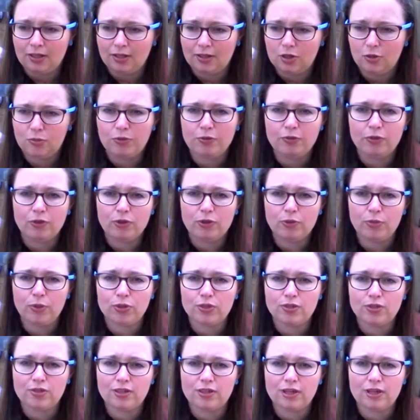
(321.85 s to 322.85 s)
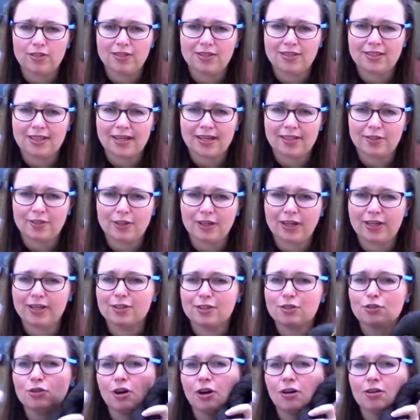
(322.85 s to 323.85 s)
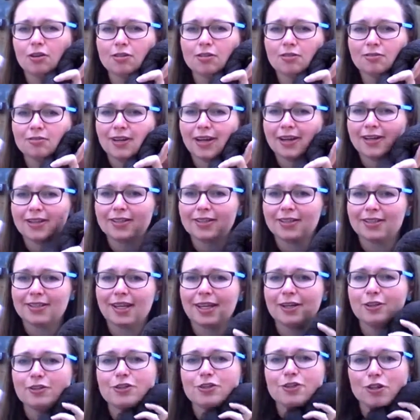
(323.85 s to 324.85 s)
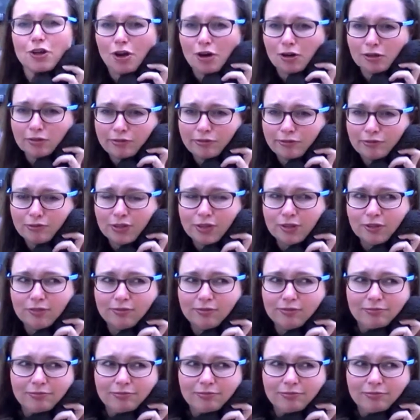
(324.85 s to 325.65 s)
couple of the other books had said that it's not next to skin soft,